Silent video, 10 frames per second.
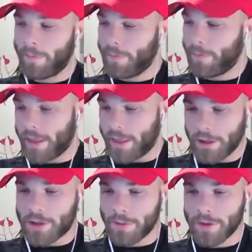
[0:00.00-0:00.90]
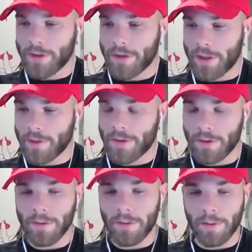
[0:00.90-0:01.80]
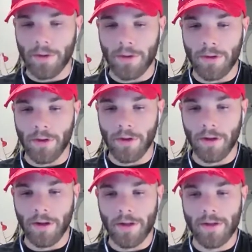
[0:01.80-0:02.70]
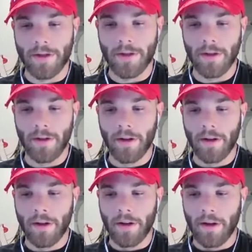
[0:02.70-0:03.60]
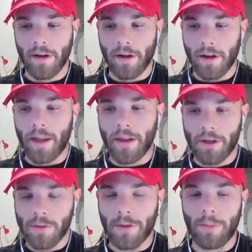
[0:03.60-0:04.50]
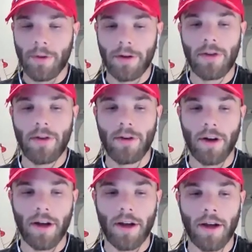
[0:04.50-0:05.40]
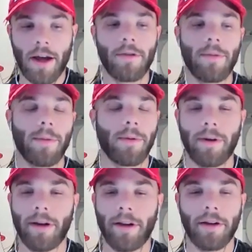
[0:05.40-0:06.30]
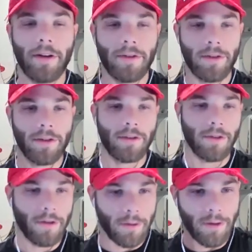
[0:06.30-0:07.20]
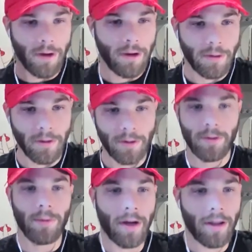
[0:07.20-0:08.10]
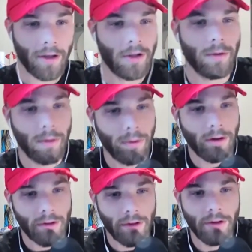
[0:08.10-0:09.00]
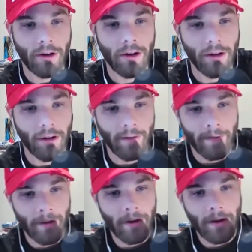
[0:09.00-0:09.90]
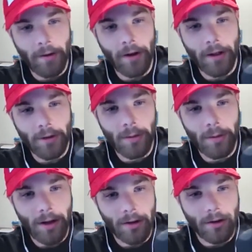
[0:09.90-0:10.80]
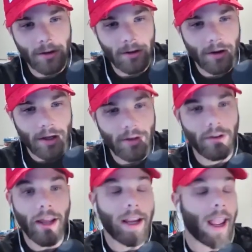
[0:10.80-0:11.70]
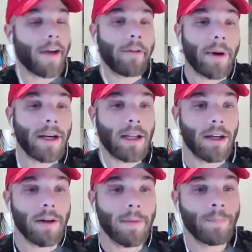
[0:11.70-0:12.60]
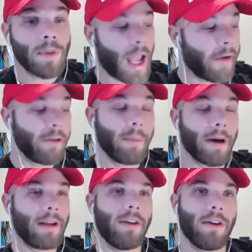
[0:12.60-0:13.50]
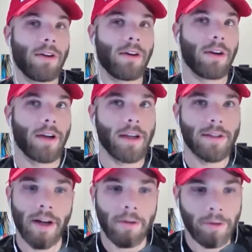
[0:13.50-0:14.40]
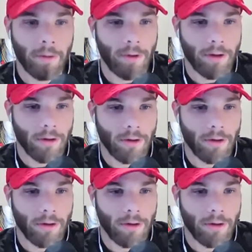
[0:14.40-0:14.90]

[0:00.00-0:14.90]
I think she went to the same school we went to. Because I think she went to Plano Senior High. I don't remember what the other ones, but I think she went to Plano Senior High. Fucking tripped out, dude. Dude, like everybody here is not from here.